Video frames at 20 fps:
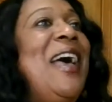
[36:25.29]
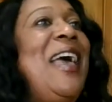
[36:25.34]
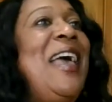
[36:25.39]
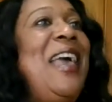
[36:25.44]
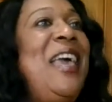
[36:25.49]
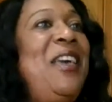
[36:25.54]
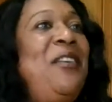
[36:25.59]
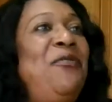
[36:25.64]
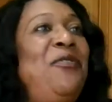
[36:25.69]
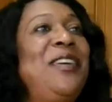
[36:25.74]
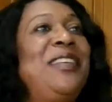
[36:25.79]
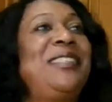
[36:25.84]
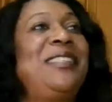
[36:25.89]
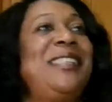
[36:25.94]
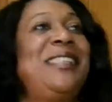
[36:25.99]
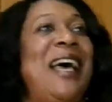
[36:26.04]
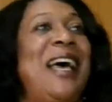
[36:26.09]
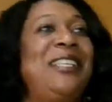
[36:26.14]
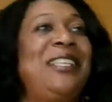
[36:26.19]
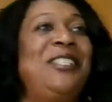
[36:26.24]
Ava
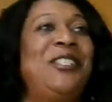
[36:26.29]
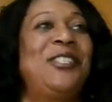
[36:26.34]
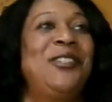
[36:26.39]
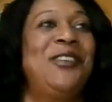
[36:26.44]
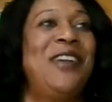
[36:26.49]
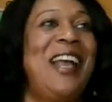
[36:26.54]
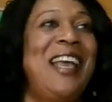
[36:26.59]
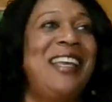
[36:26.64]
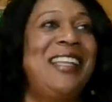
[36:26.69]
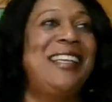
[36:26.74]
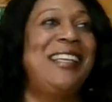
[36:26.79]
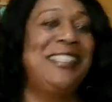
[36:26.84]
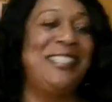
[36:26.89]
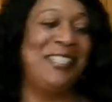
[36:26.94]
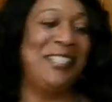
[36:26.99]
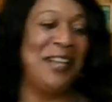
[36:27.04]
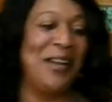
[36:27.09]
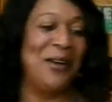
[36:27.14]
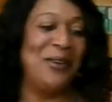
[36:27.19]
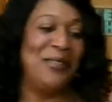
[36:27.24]
said Trader
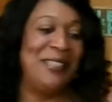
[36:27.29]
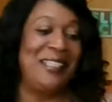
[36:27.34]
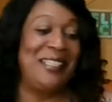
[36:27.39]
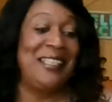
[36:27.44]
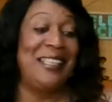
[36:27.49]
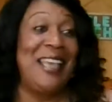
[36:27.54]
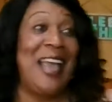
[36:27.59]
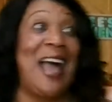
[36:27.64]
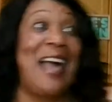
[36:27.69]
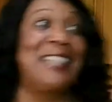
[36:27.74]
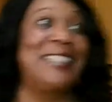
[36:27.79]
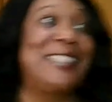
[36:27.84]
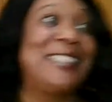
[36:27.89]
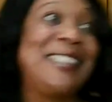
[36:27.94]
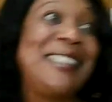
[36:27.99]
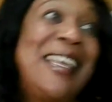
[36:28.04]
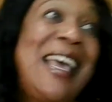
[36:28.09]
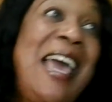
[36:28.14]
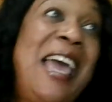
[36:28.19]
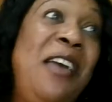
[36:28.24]
Joe's.
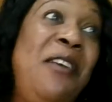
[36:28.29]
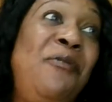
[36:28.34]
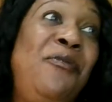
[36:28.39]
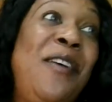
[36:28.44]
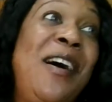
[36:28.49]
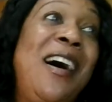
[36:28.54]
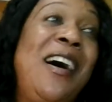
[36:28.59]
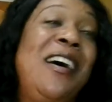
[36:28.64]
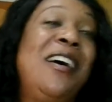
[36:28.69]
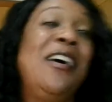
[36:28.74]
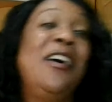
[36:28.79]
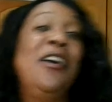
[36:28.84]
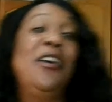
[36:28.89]
Yes, Ava,